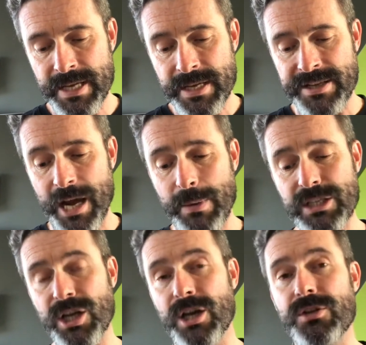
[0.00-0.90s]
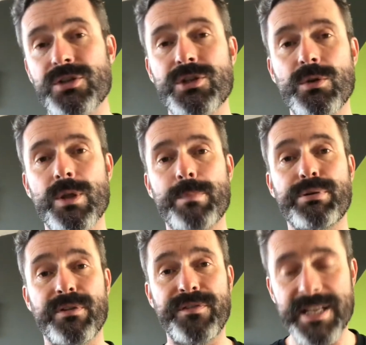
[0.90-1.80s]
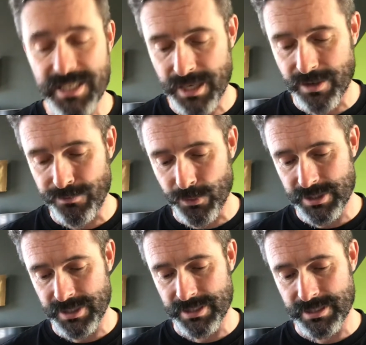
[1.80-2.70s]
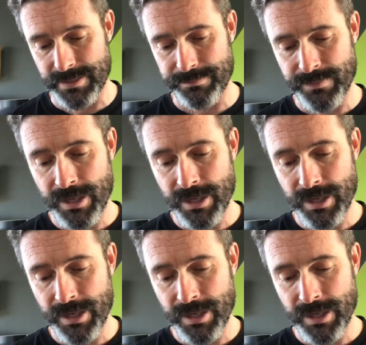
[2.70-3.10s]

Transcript: Now he turns to the prophetic voices.